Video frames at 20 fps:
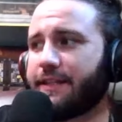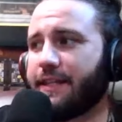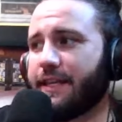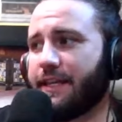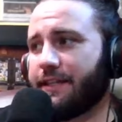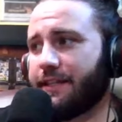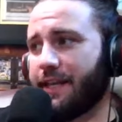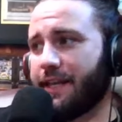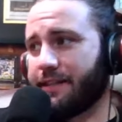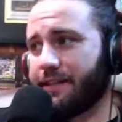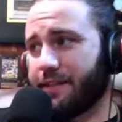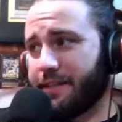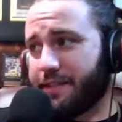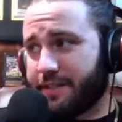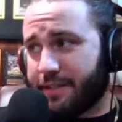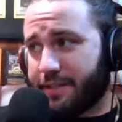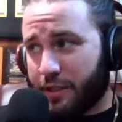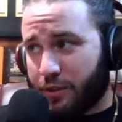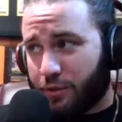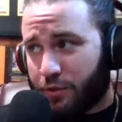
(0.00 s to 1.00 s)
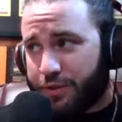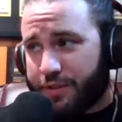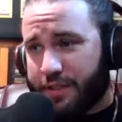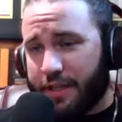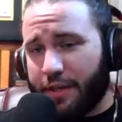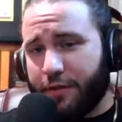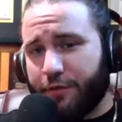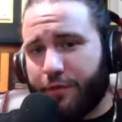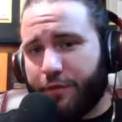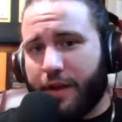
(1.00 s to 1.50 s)
I think that the Steelers
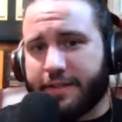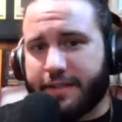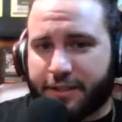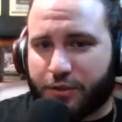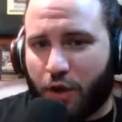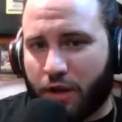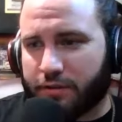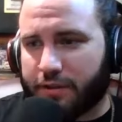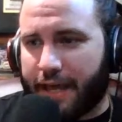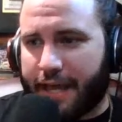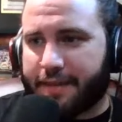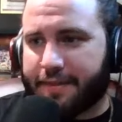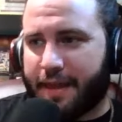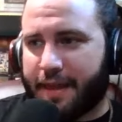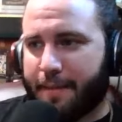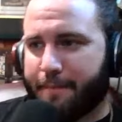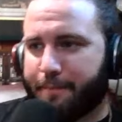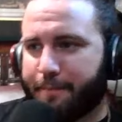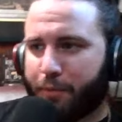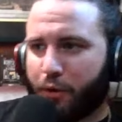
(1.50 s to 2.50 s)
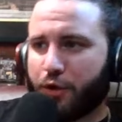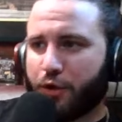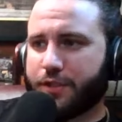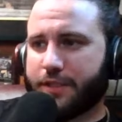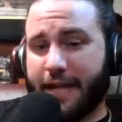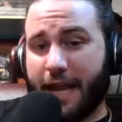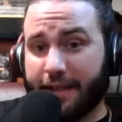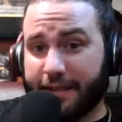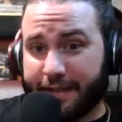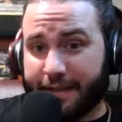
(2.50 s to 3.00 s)
defense, it's not like them
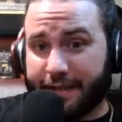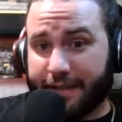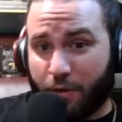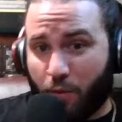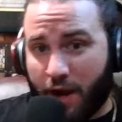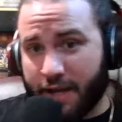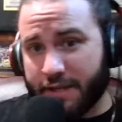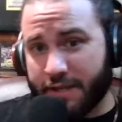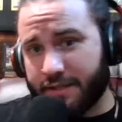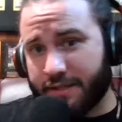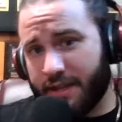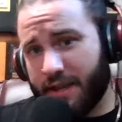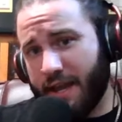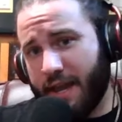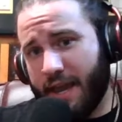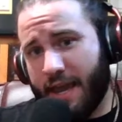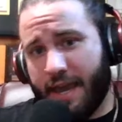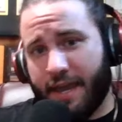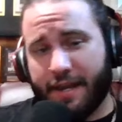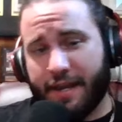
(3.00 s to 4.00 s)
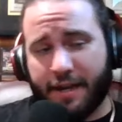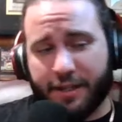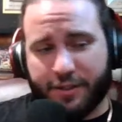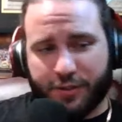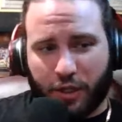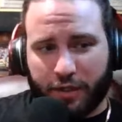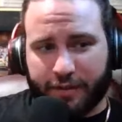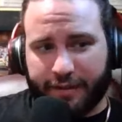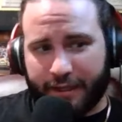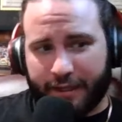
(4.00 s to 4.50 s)
personality-wise, and
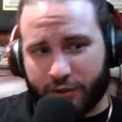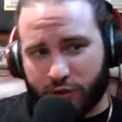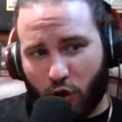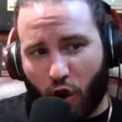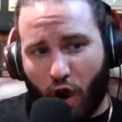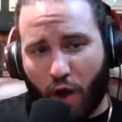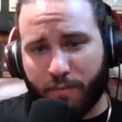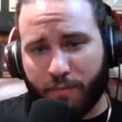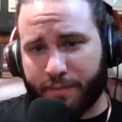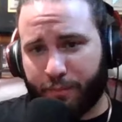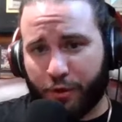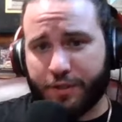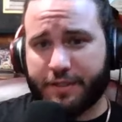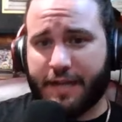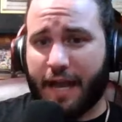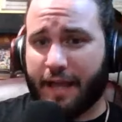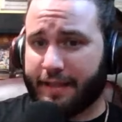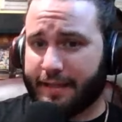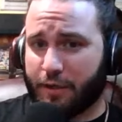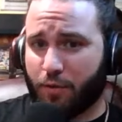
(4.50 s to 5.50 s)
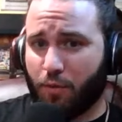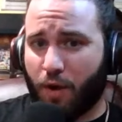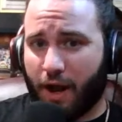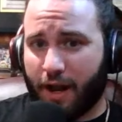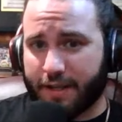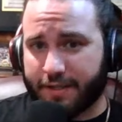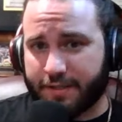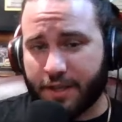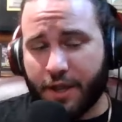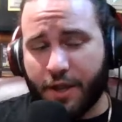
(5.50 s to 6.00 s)
it's not like Tomlin
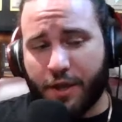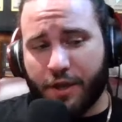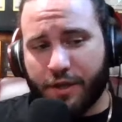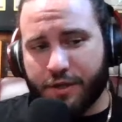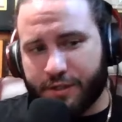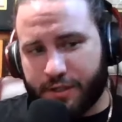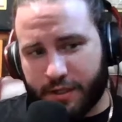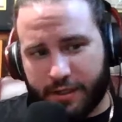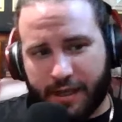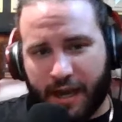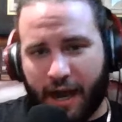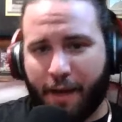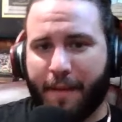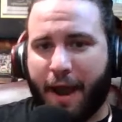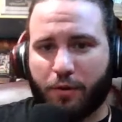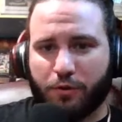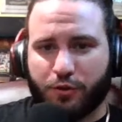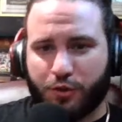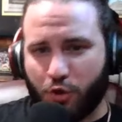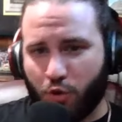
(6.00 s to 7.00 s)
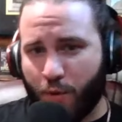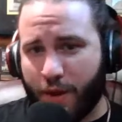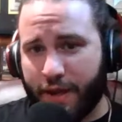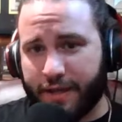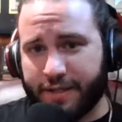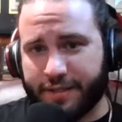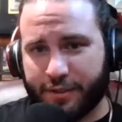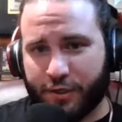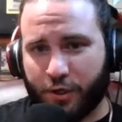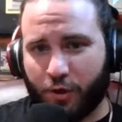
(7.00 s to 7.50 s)
personality-wise to come out two
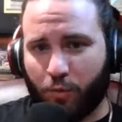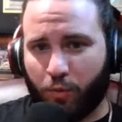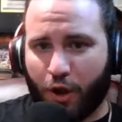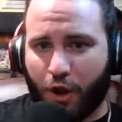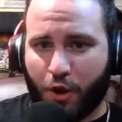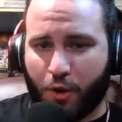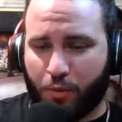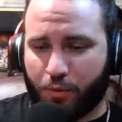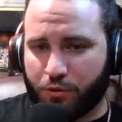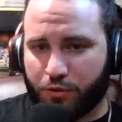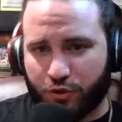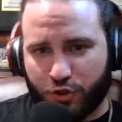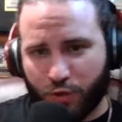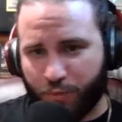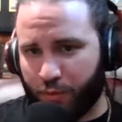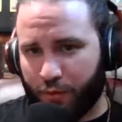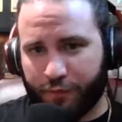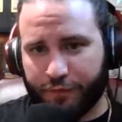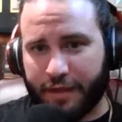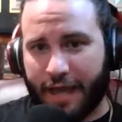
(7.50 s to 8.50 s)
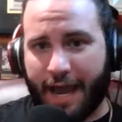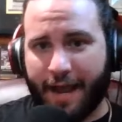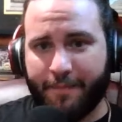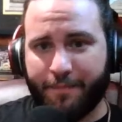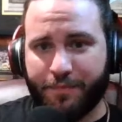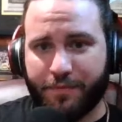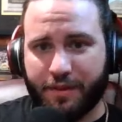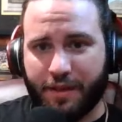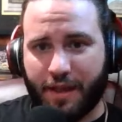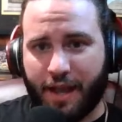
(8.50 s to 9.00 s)
weeks in a row super flat.
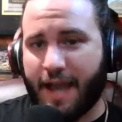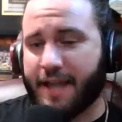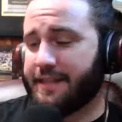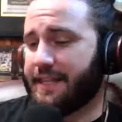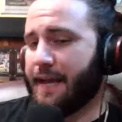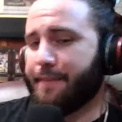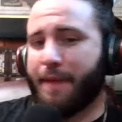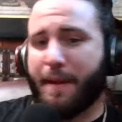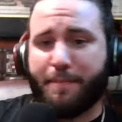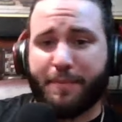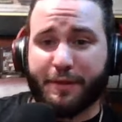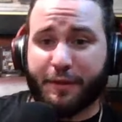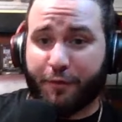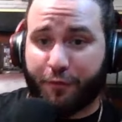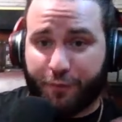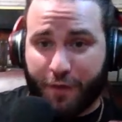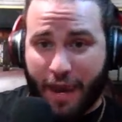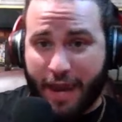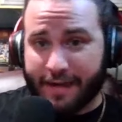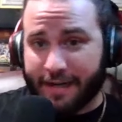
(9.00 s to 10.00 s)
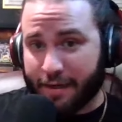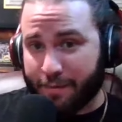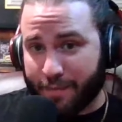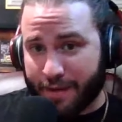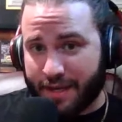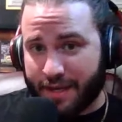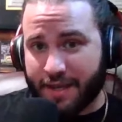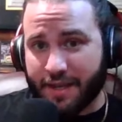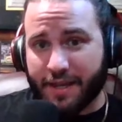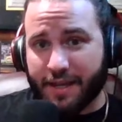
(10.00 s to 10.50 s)
I, that might be the fan
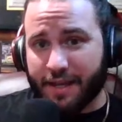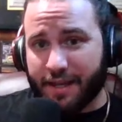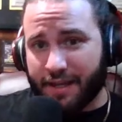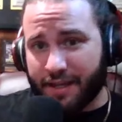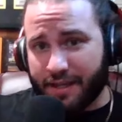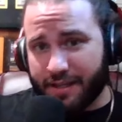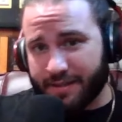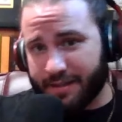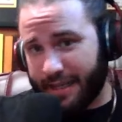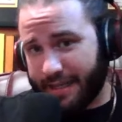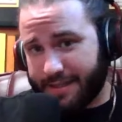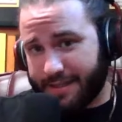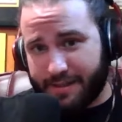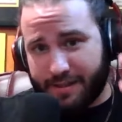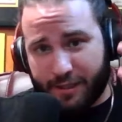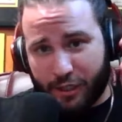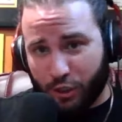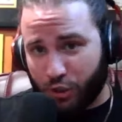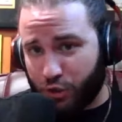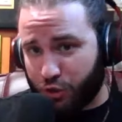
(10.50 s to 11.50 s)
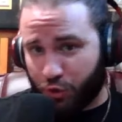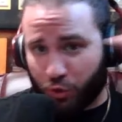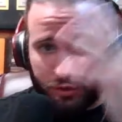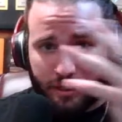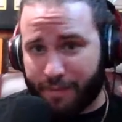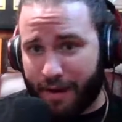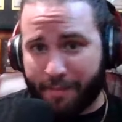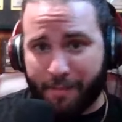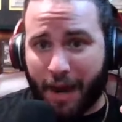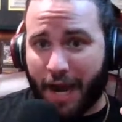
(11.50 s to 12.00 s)
in me, like,
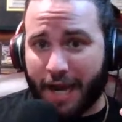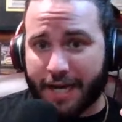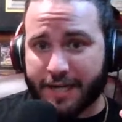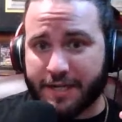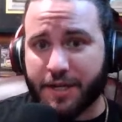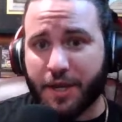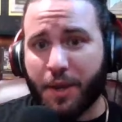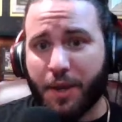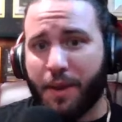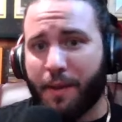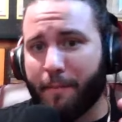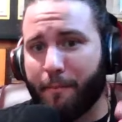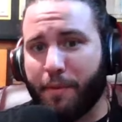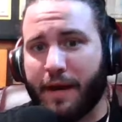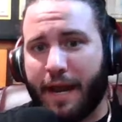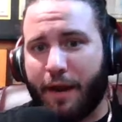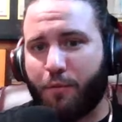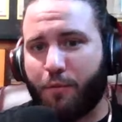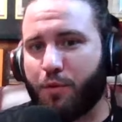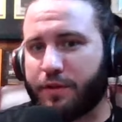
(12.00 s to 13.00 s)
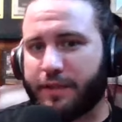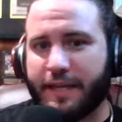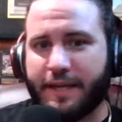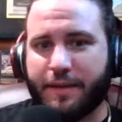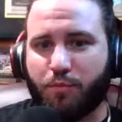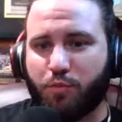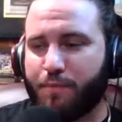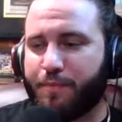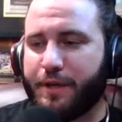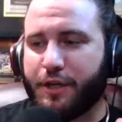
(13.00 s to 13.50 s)
controlling my mind, but I
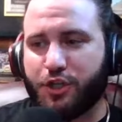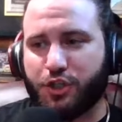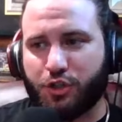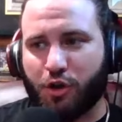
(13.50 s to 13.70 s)
really would be